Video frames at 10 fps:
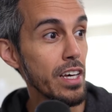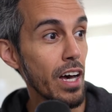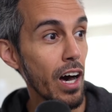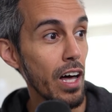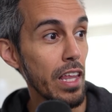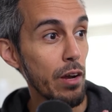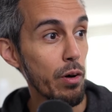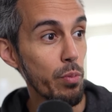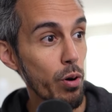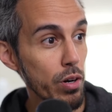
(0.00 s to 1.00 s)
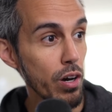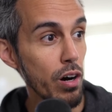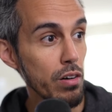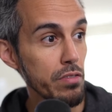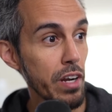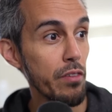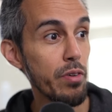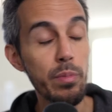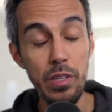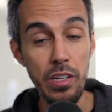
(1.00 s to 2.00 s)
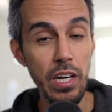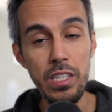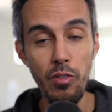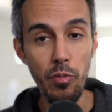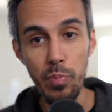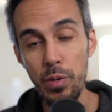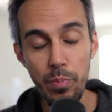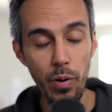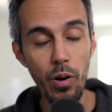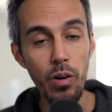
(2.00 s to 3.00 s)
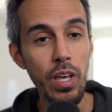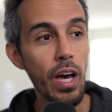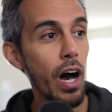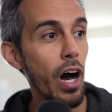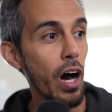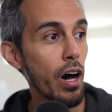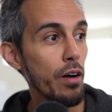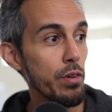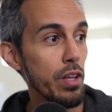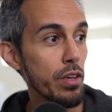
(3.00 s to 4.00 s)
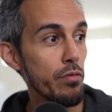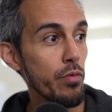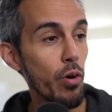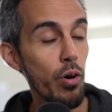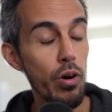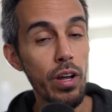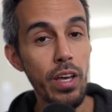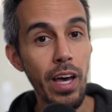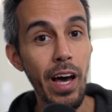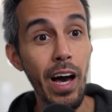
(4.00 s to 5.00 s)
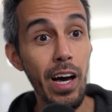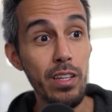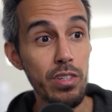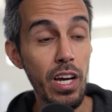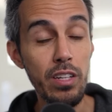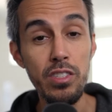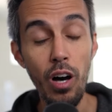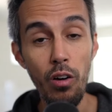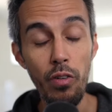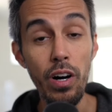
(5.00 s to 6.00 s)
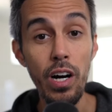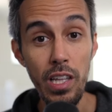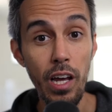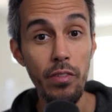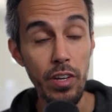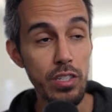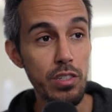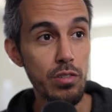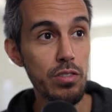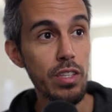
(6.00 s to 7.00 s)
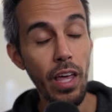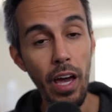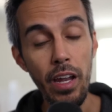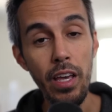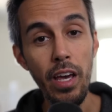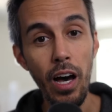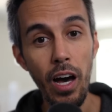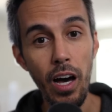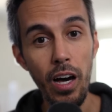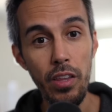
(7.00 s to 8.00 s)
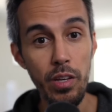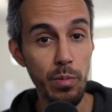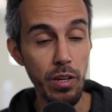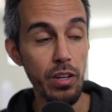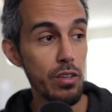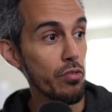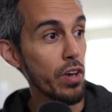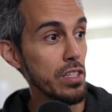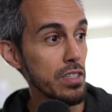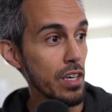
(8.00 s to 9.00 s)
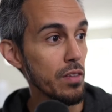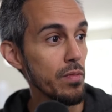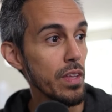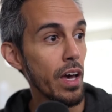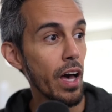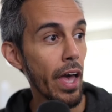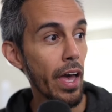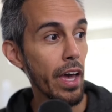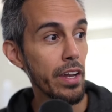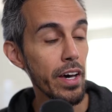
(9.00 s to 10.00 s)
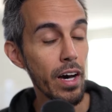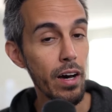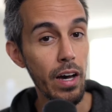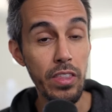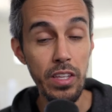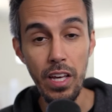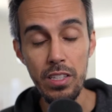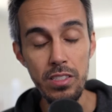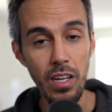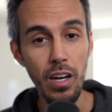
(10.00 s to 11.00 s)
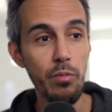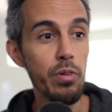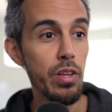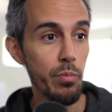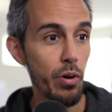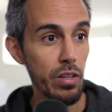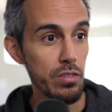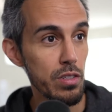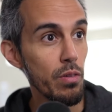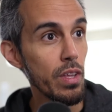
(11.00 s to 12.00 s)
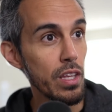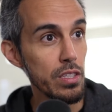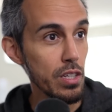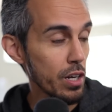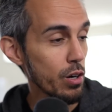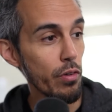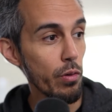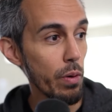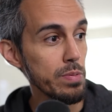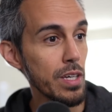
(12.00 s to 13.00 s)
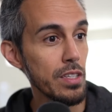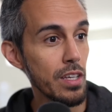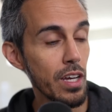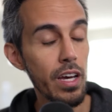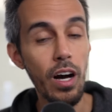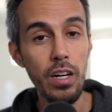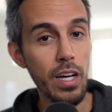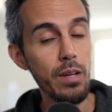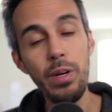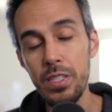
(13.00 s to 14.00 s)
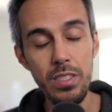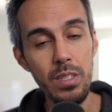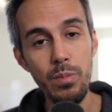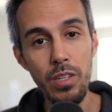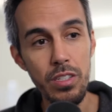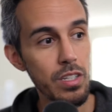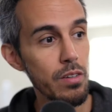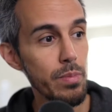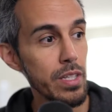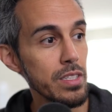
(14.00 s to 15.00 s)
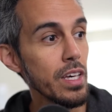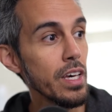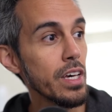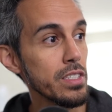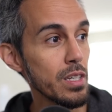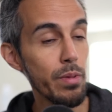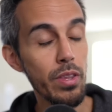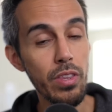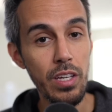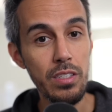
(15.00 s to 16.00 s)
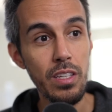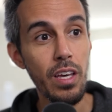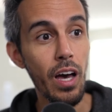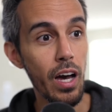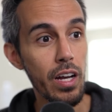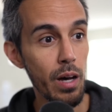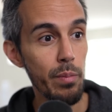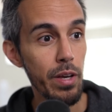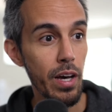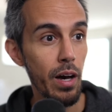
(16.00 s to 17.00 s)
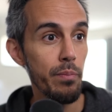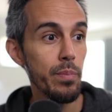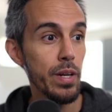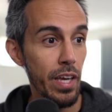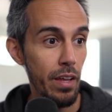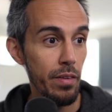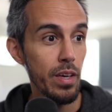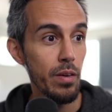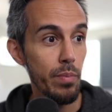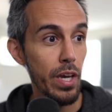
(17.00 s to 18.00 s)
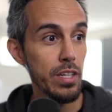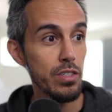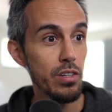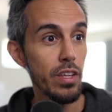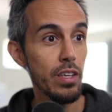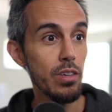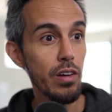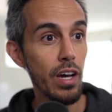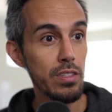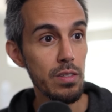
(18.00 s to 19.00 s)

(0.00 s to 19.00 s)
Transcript: layer one protocol created from the collective of people really for to kind of solve a lot of issues that the community is facing. And I think that's really important. So let's kind of go over the website today. I'll kind of mention some of the achievements, some of the things coming up. But again, make sure that you guys